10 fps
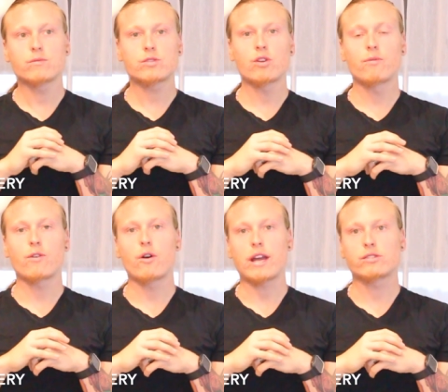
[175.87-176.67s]
so
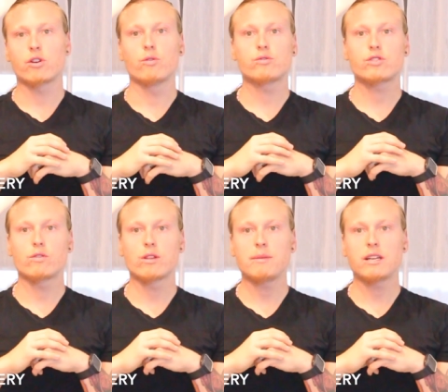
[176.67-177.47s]
far, okay. So
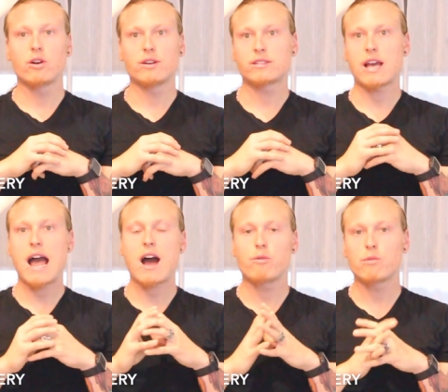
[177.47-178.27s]
so let me go into how